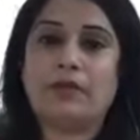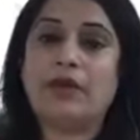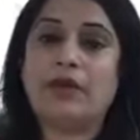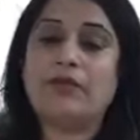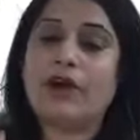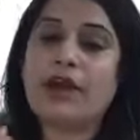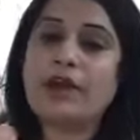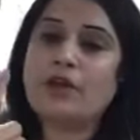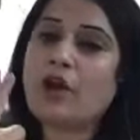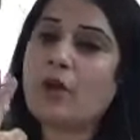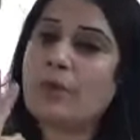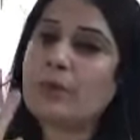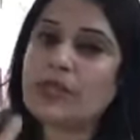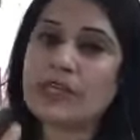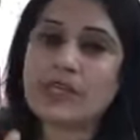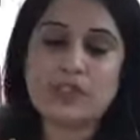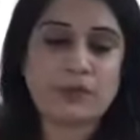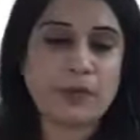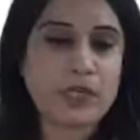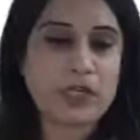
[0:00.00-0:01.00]
The one topic
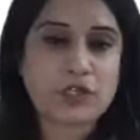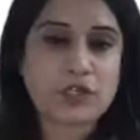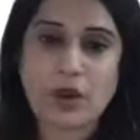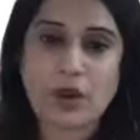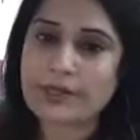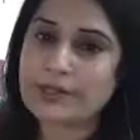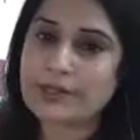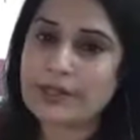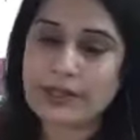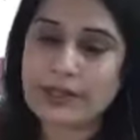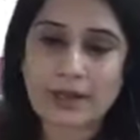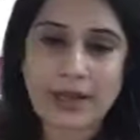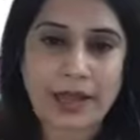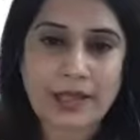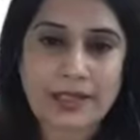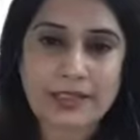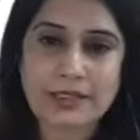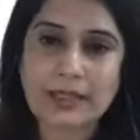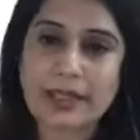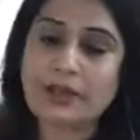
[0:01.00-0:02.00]
is being taught in the
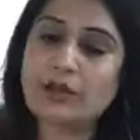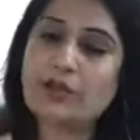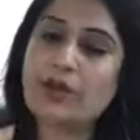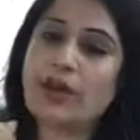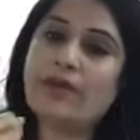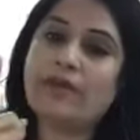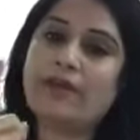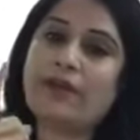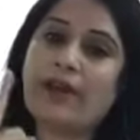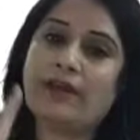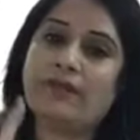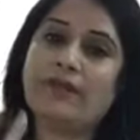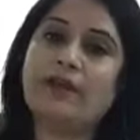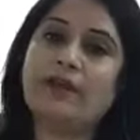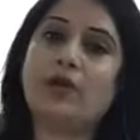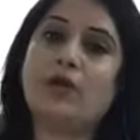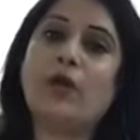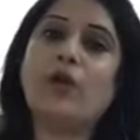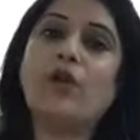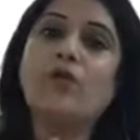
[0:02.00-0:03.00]
class, then you are
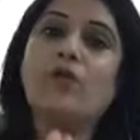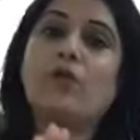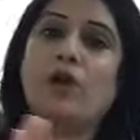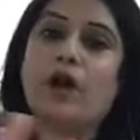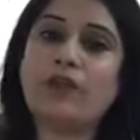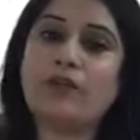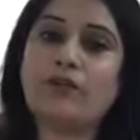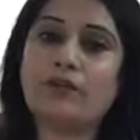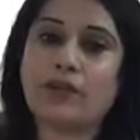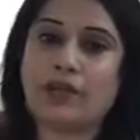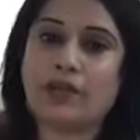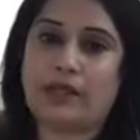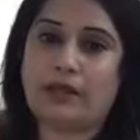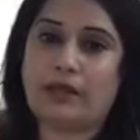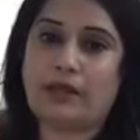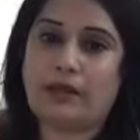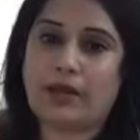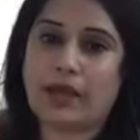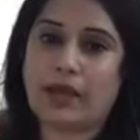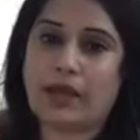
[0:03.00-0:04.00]
having whole one week
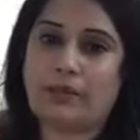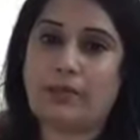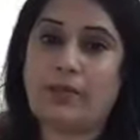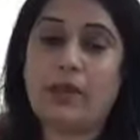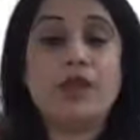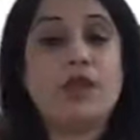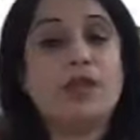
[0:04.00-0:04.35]
time.